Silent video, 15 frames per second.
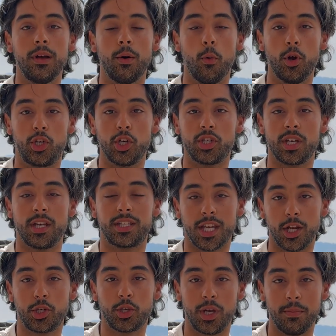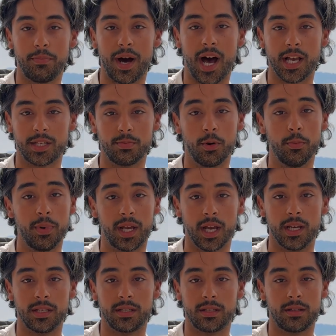which is essentially impossible
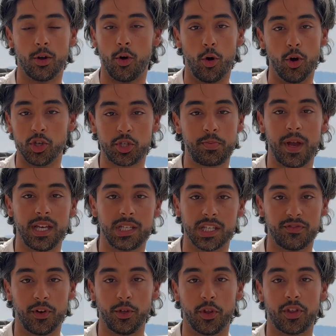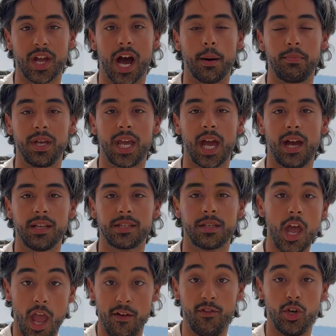because the whole space is filled with copycats.
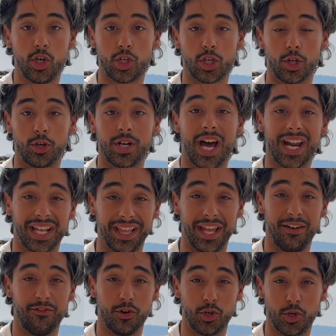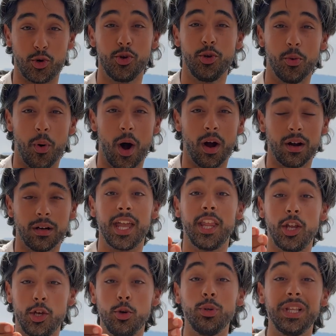If you just learn how to leverage who you are and
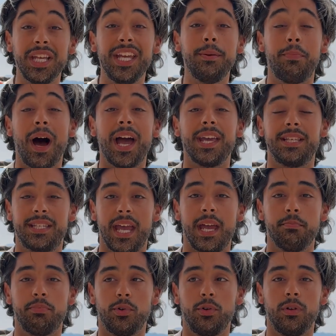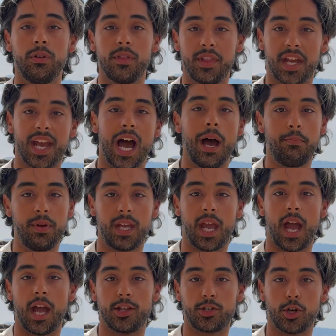then you lead by example, the
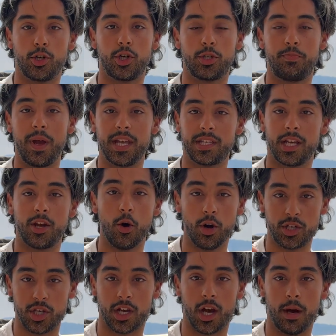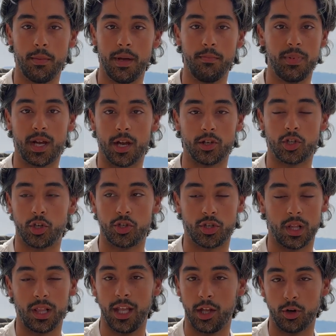copycats are just basically going to come in because there's
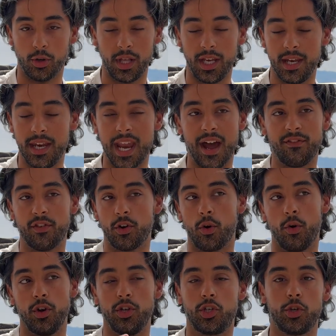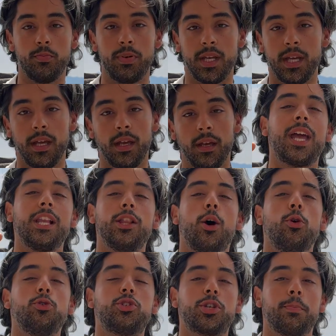literally never going to be a
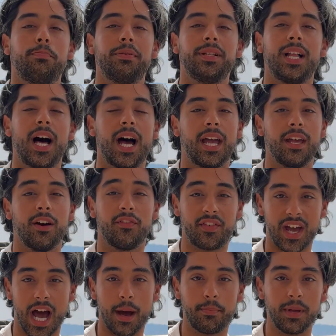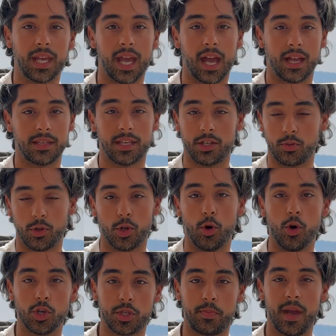low supply of copycats. That's what the
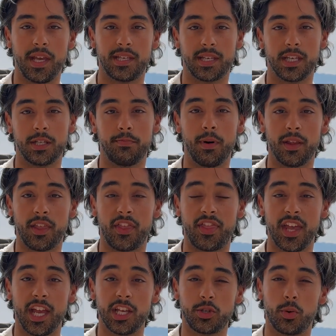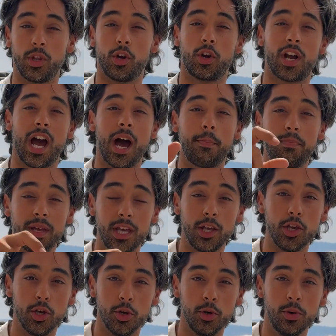whole space is. But the thing is, when they're copying
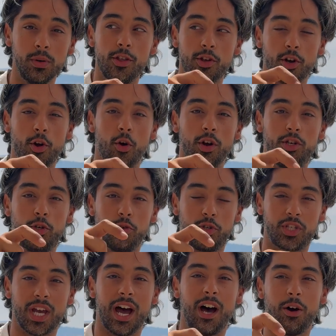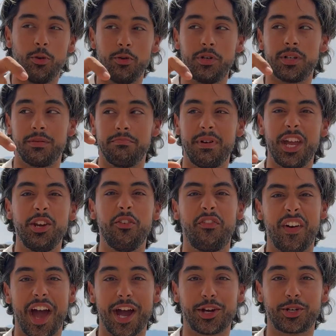you, they're going to sound
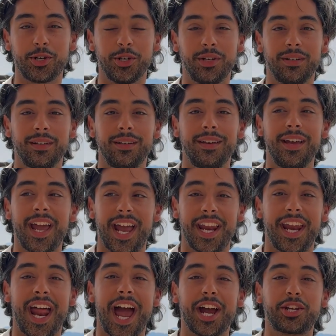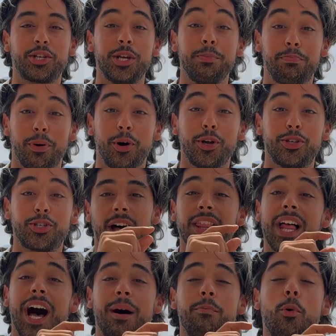manufactured, and it actually puts a
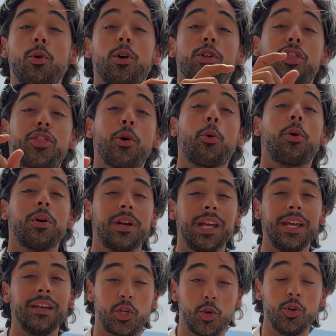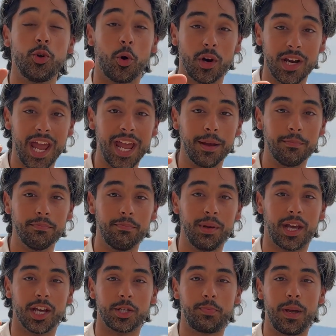lot more authority to your name
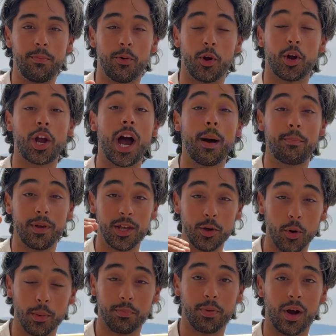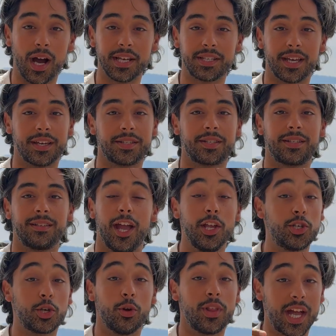because people are copying your process.
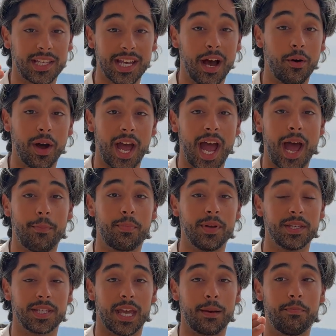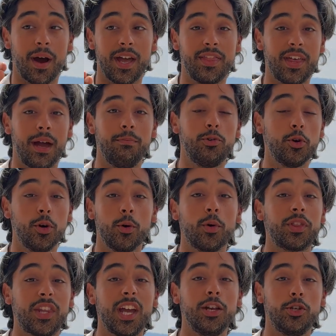And so that's how it happens. Like, by them doing
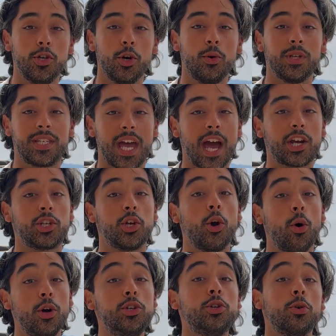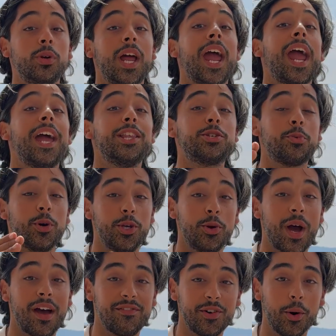what they do, it's actually going to enhance what you
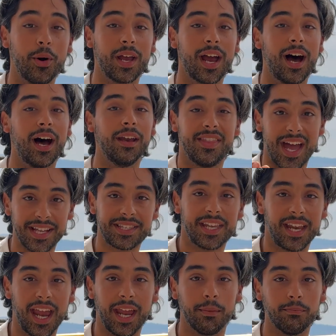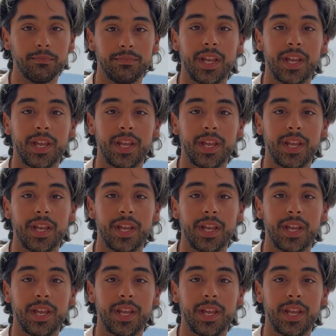have going on. That's the game.